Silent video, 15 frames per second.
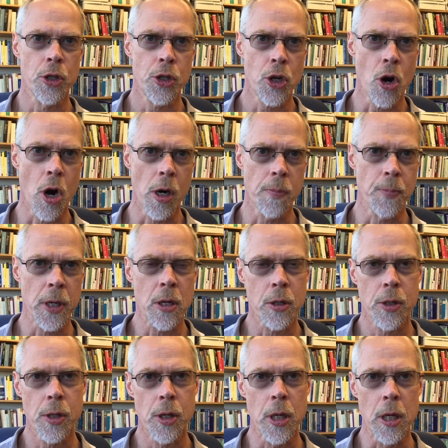start
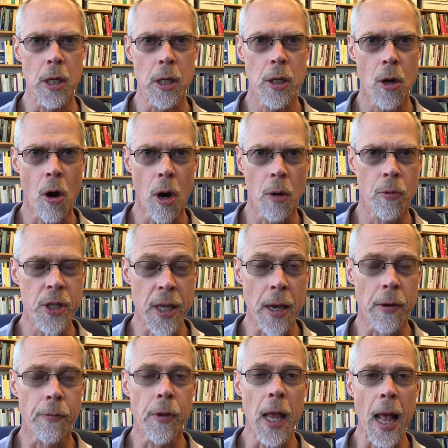because the car was
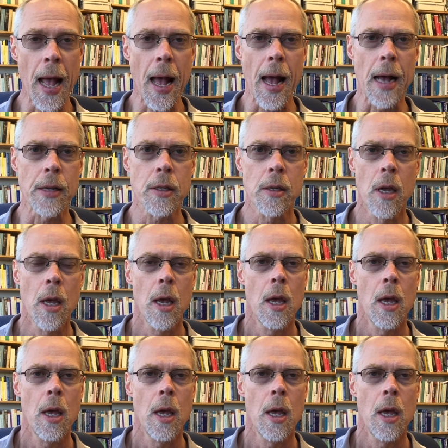out of gas,